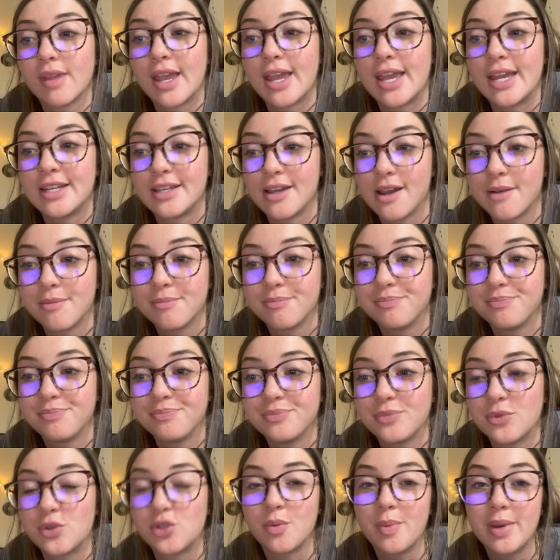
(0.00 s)
yeah,
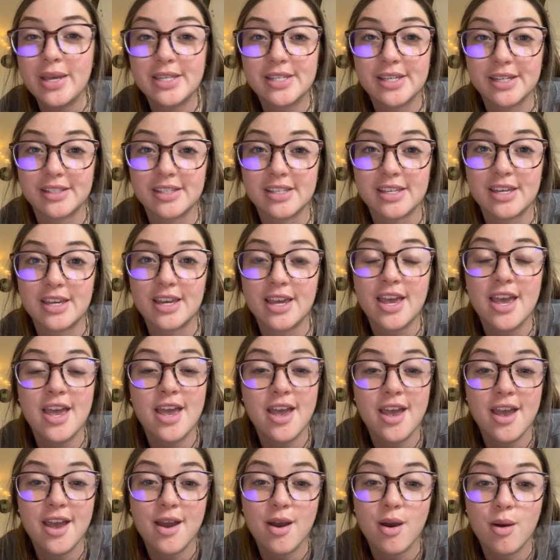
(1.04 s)
so basically,
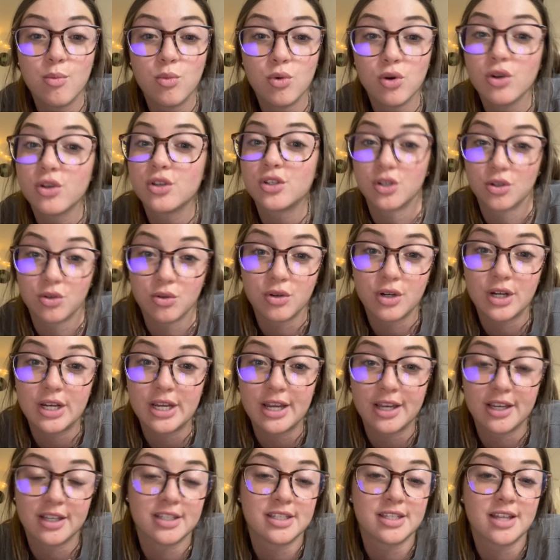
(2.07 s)
moral of the story
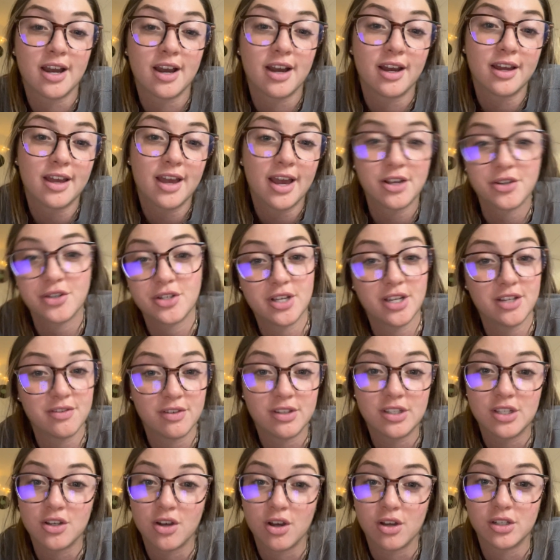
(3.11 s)
is that exercise
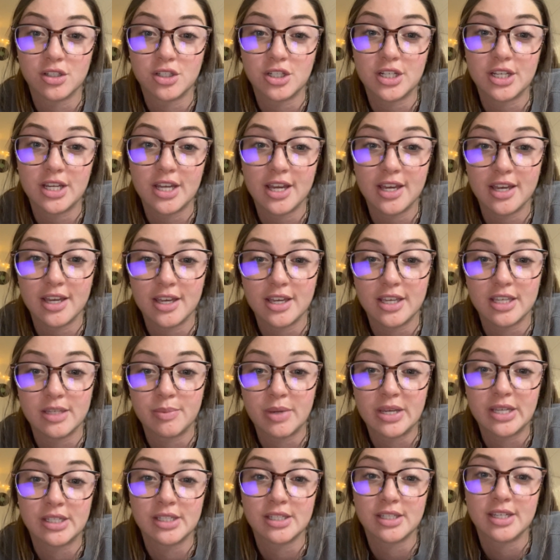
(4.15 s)
physiology is
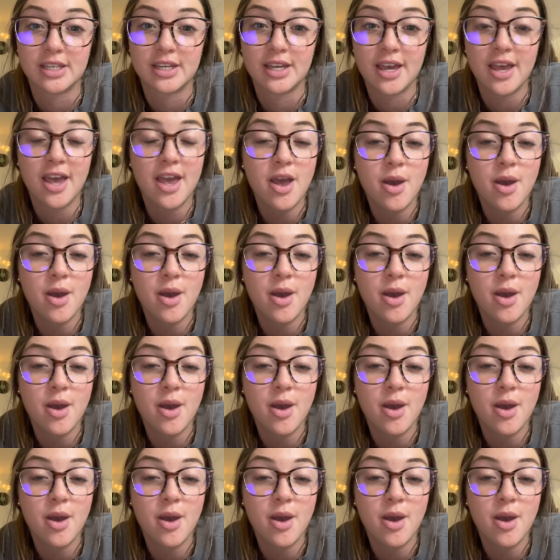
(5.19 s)
basically